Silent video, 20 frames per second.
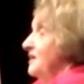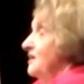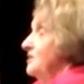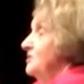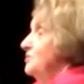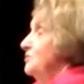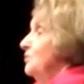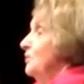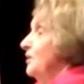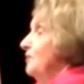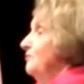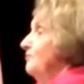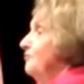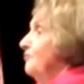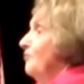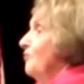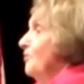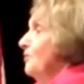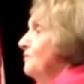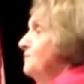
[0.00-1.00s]
You
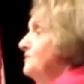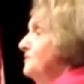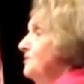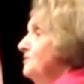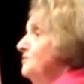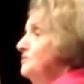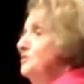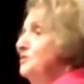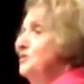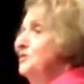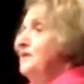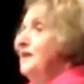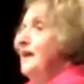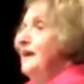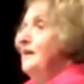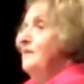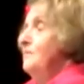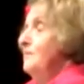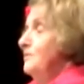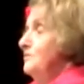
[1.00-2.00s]
informed on your
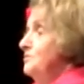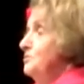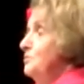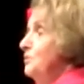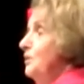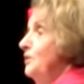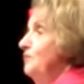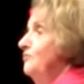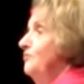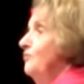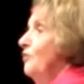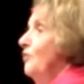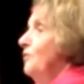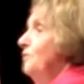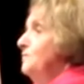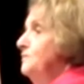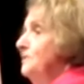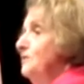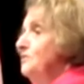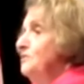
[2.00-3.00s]
neighbor, you
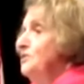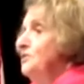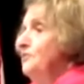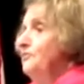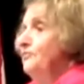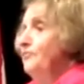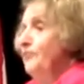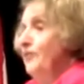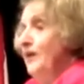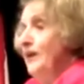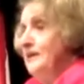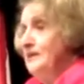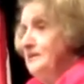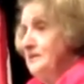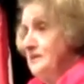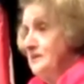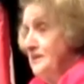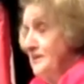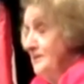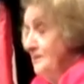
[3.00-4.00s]
informed on your
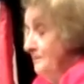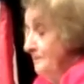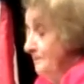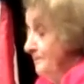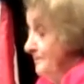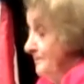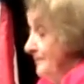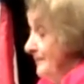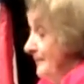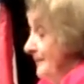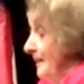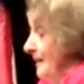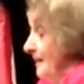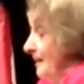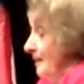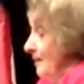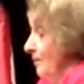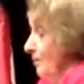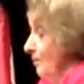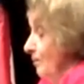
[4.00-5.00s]
friends.
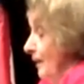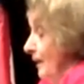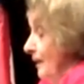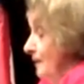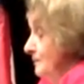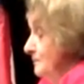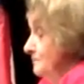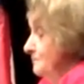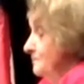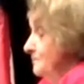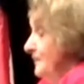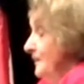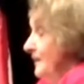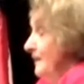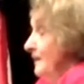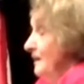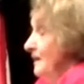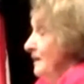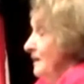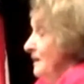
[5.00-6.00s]
Well,
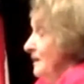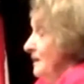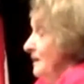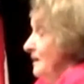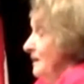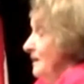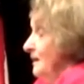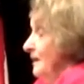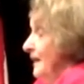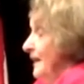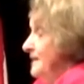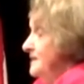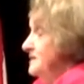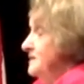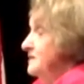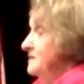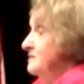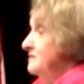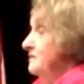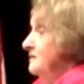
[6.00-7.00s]
last
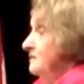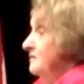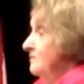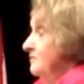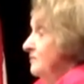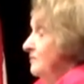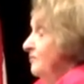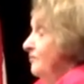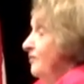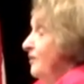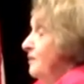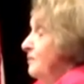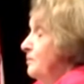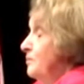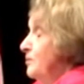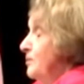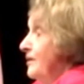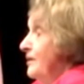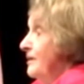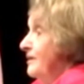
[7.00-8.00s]

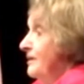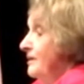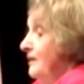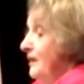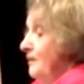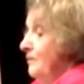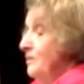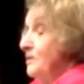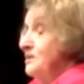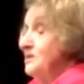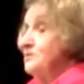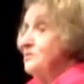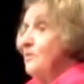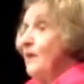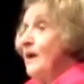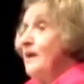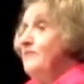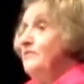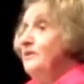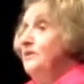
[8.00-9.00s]
February, I was
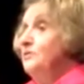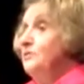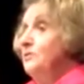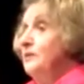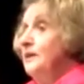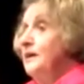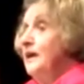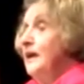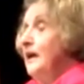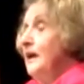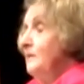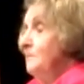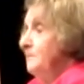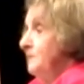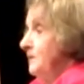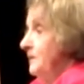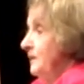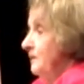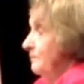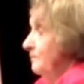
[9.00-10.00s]
driving to the
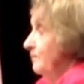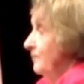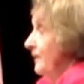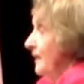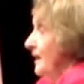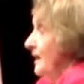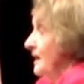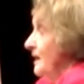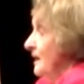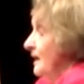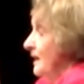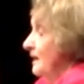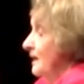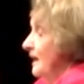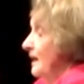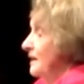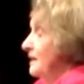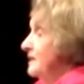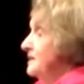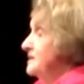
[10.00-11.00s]
Capitol, and
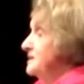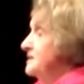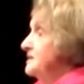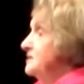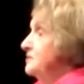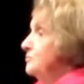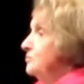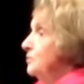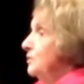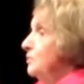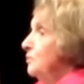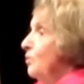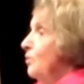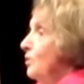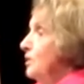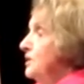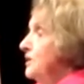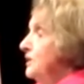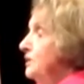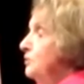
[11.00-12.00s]
I listened to the
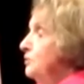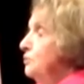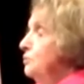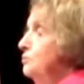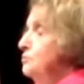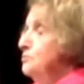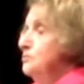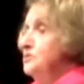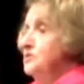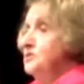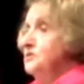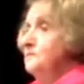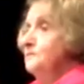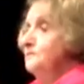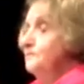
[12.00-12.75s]
morning news.